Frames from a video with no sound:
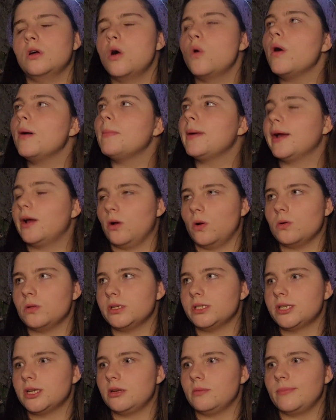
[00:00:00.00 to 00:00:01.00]
what my goal
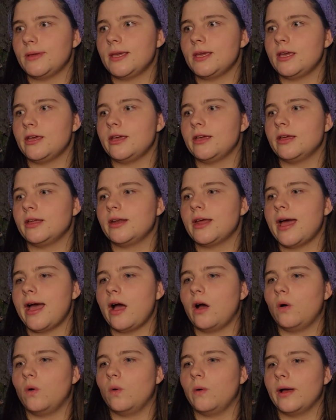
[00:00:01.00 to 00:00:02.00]
is going to be and
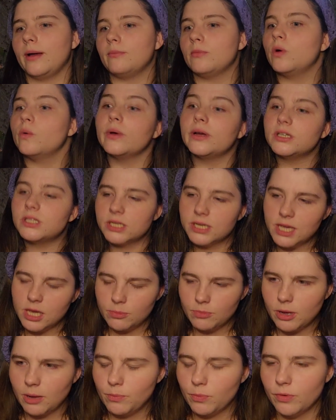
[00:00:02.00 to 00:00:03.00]
how I'm going to
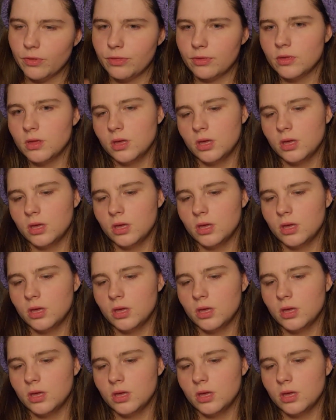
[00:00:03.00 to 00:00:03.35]
keep up with,